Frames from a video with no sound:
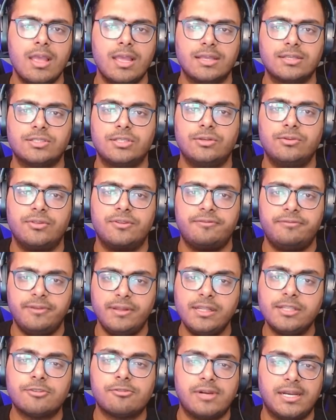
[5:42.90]
So the
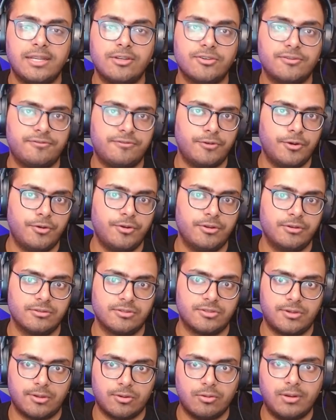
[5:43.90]
filtering of
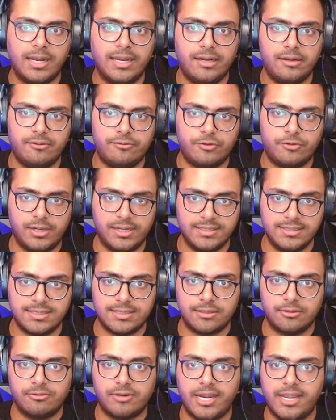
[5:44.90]
photos required for
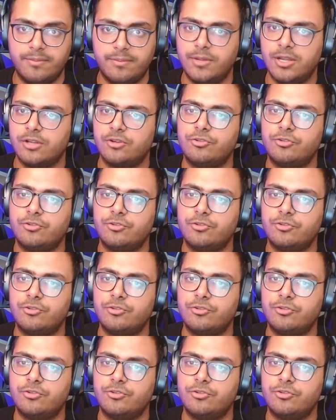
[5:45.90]
Instagram